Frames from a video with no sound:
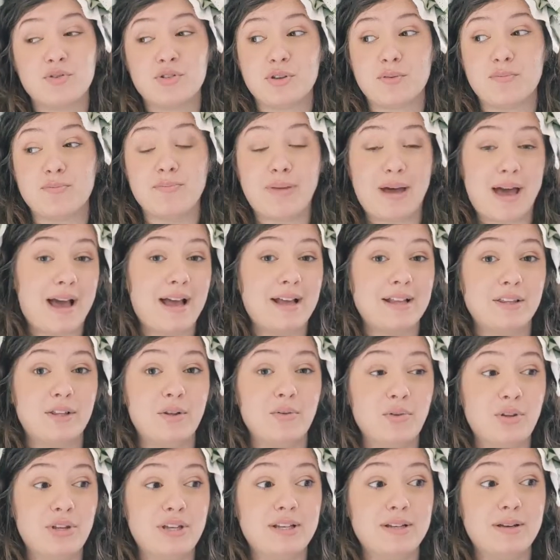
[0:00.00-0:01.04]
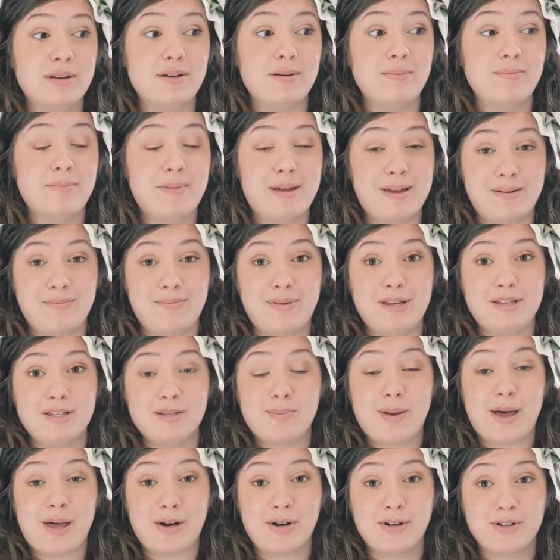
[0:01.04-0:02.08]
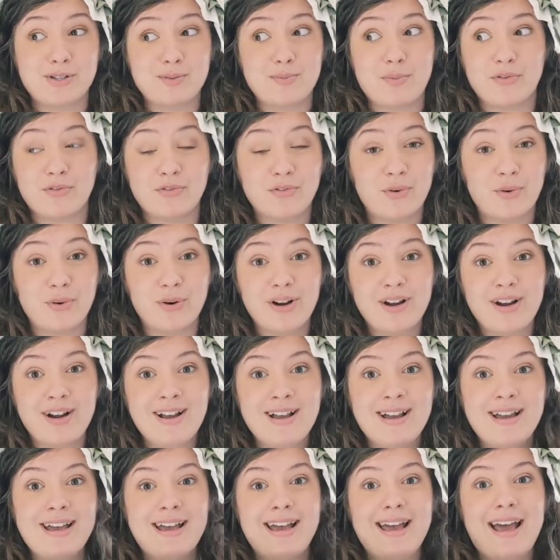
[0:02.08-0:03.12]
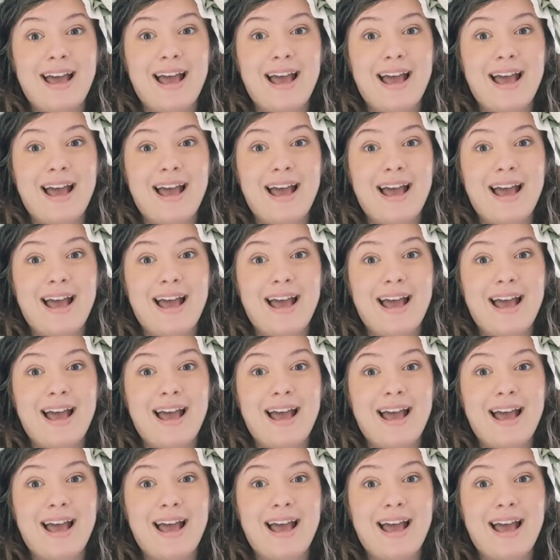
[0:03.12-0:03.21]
some bad Lolita main piece patterns before.